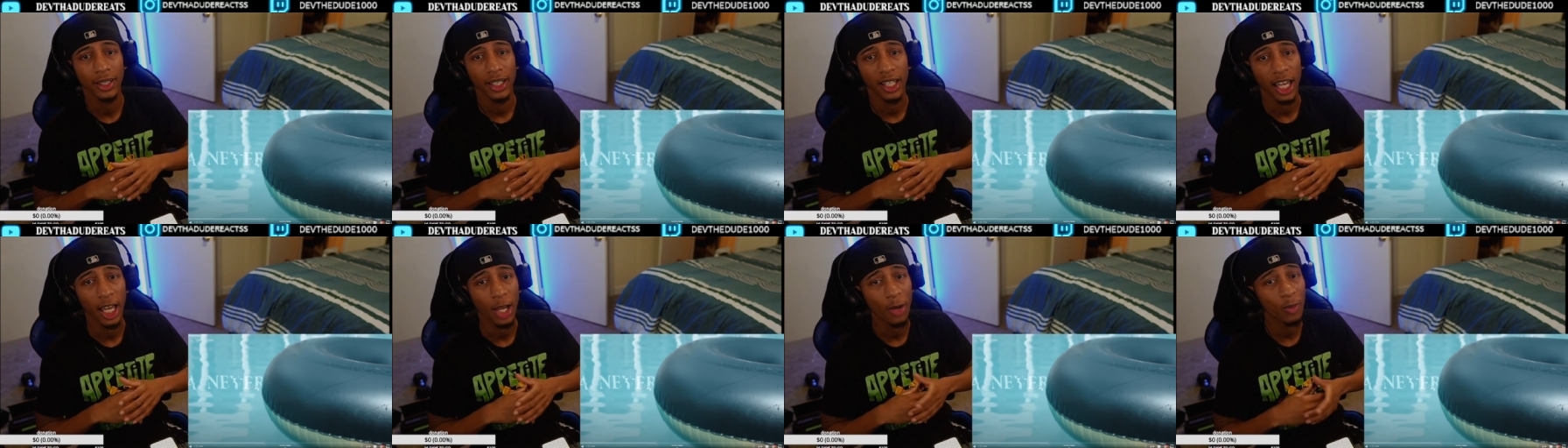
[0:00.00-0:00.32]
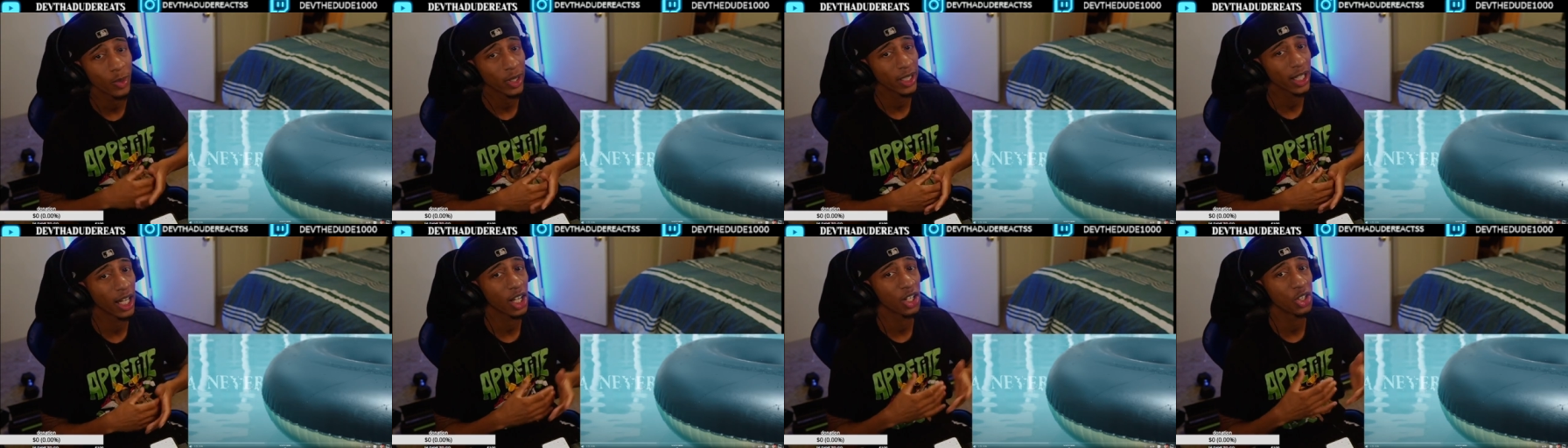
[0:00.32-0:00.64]
and we
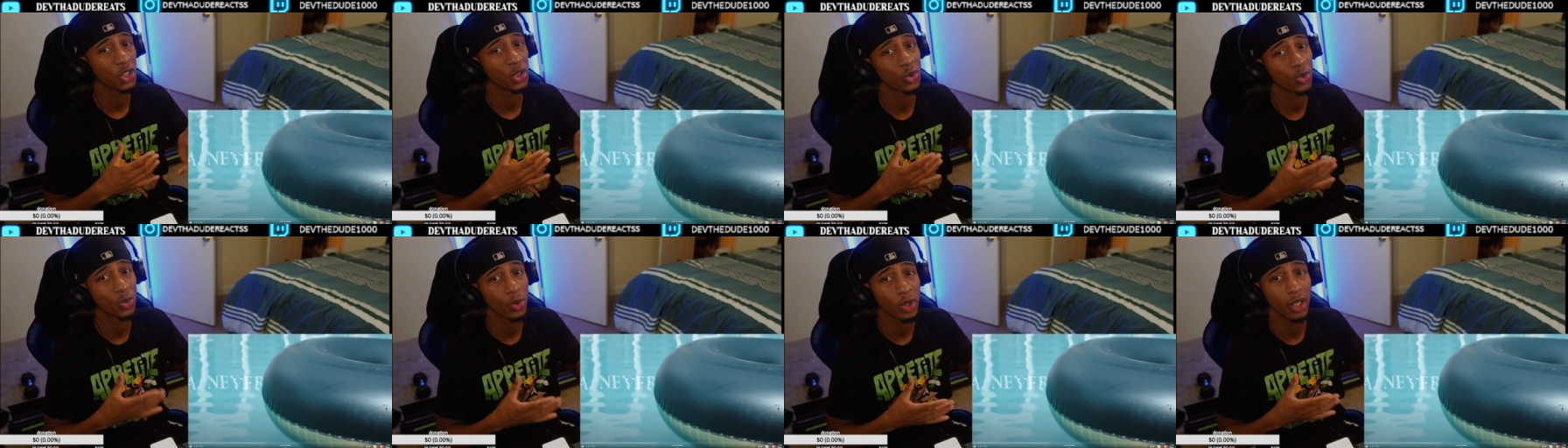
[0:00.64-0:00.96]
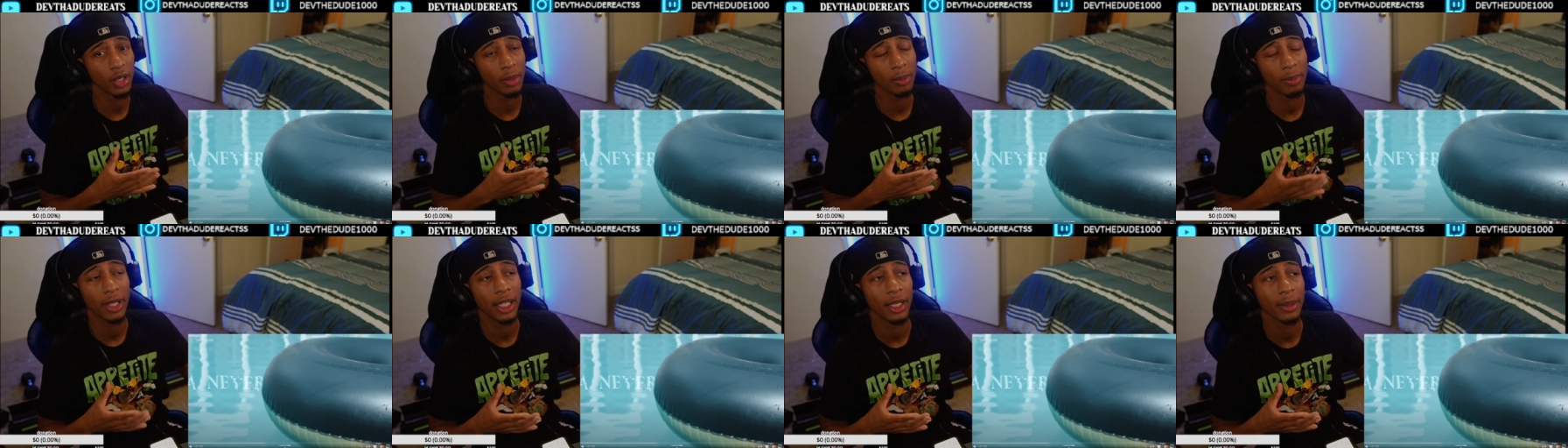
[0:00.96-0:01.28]
got
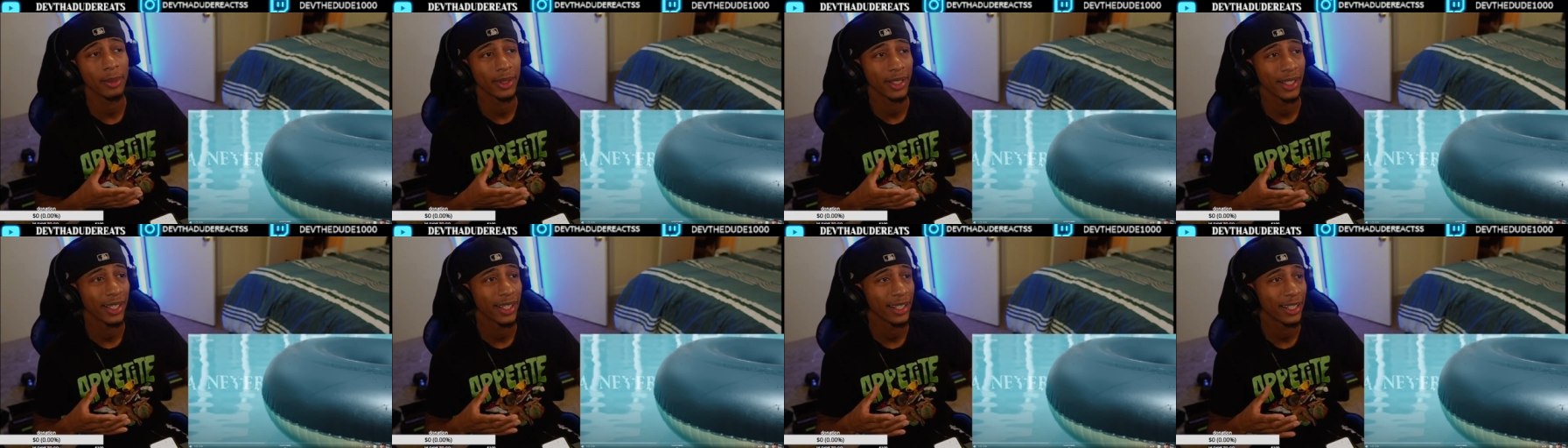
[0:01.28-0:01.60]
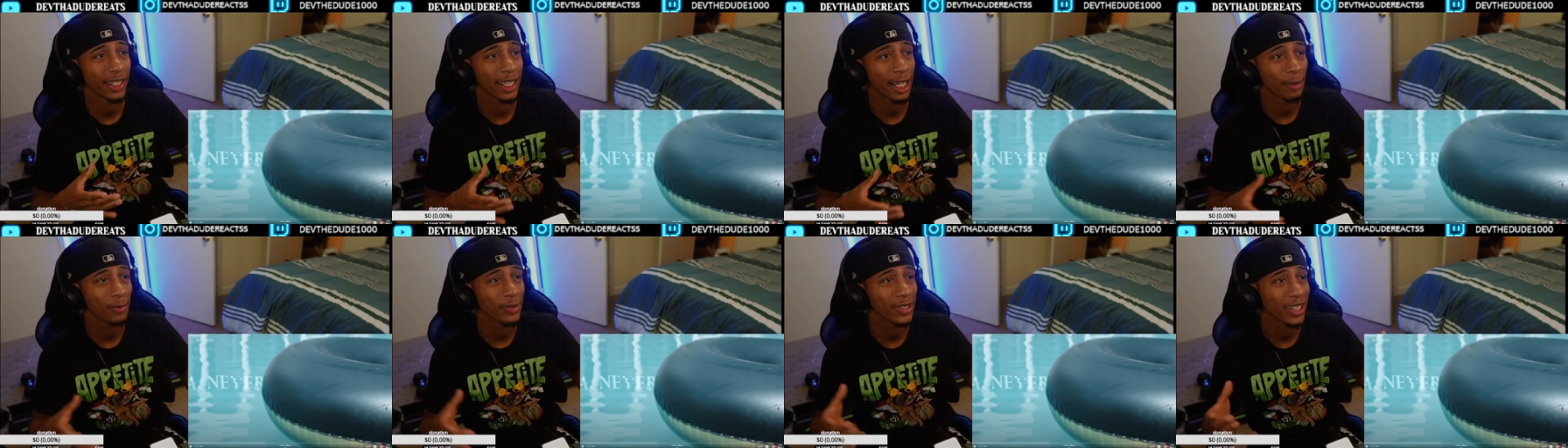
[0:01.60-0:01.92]
Skilla Baby.
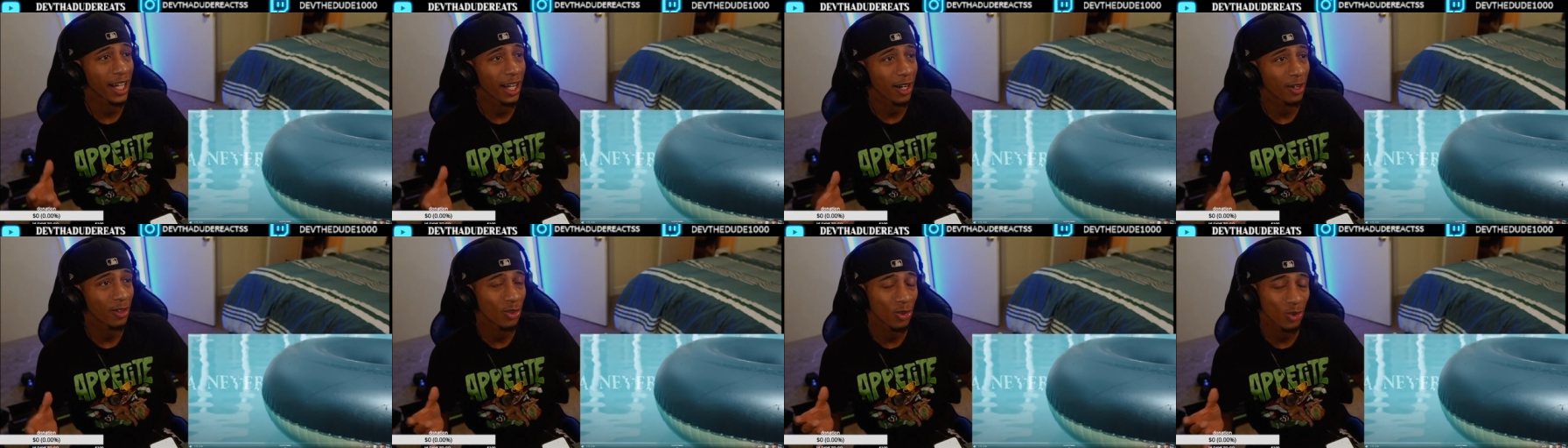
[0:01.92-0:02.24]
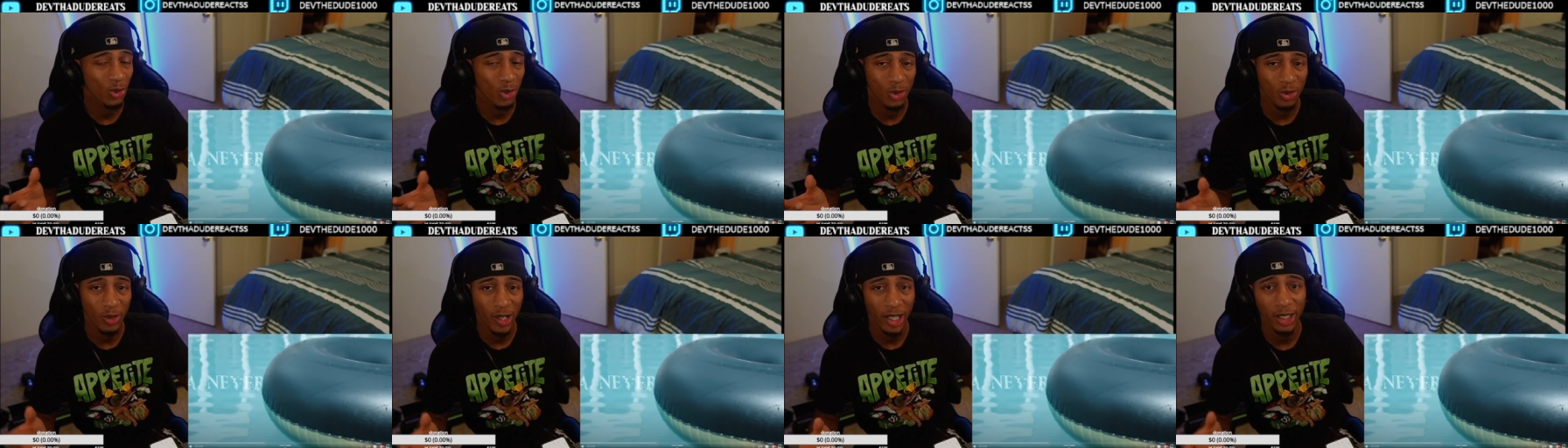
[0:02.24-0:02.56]
Now we got a new
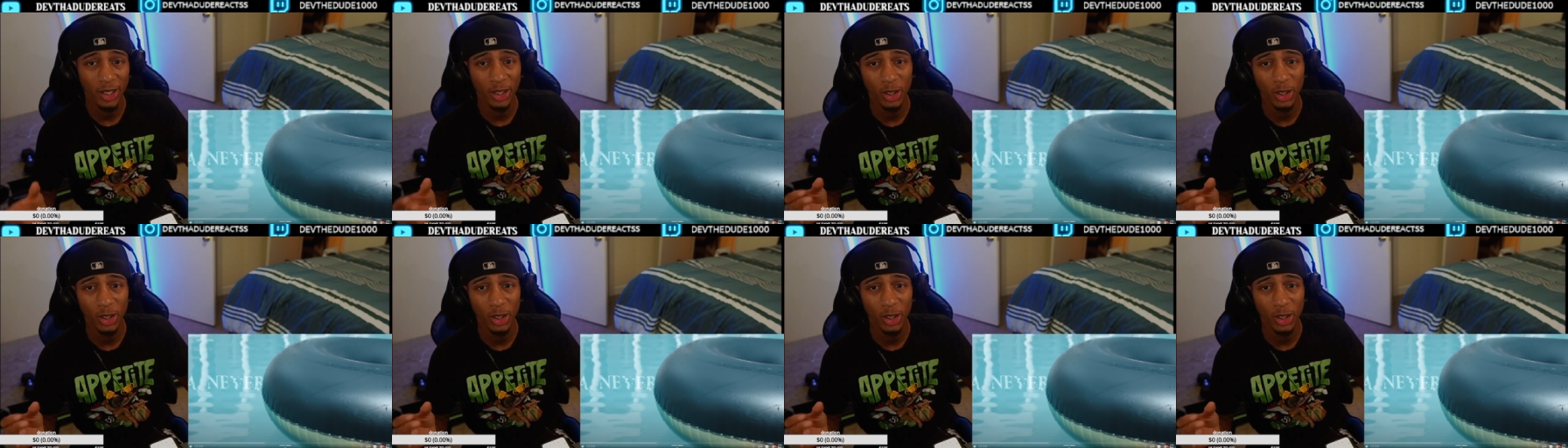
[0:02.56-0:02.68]
track.